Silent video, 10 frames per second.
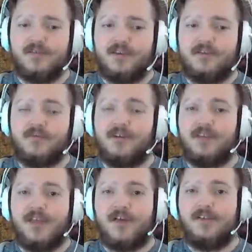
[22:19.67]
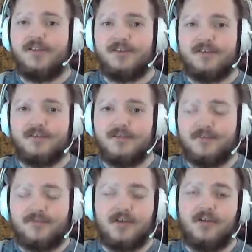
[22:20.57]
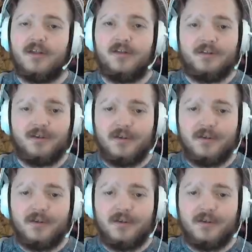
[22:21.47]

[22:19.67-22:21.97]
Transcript: like you're running the Ellie, the Feral Ellie.